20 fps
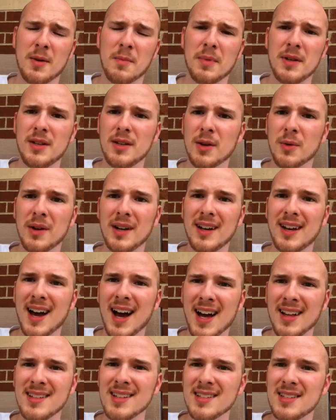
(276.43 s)
But you know what?
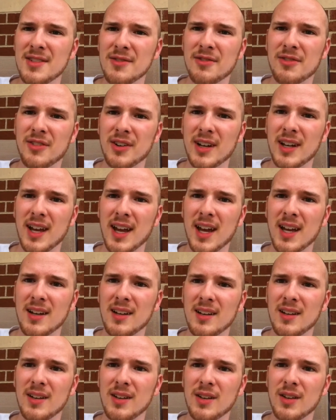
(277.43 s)
God doesn't
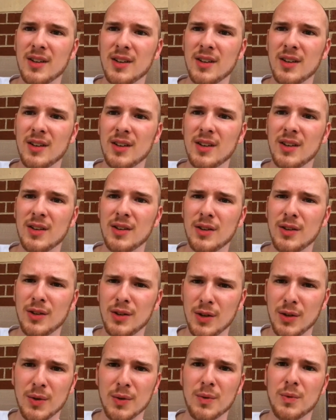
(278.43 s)
forget
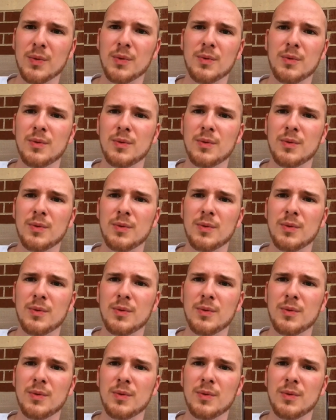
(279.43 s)
you.